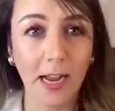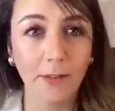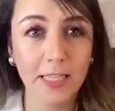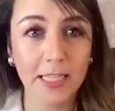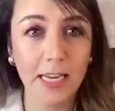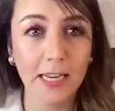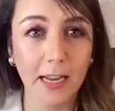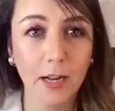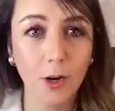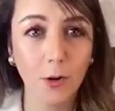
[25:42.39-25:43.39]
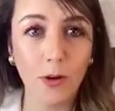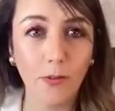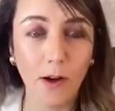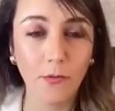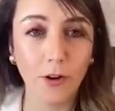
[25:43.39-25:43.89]
I've seen it.
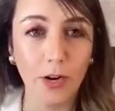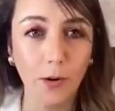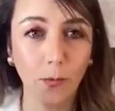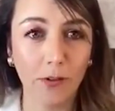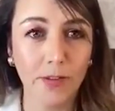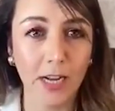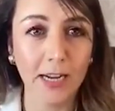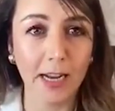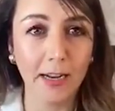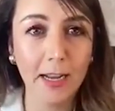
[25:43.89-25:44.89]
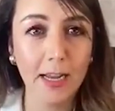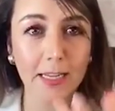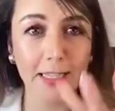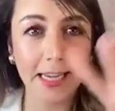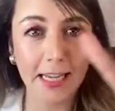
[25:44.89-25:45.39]
We've offered it. We've done it
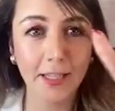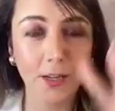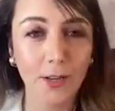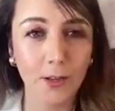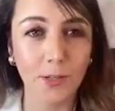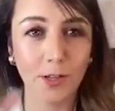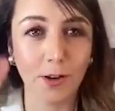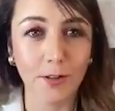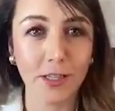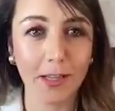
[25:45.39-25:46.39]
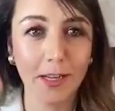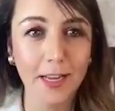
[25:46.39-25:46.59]
because it gets you to the results.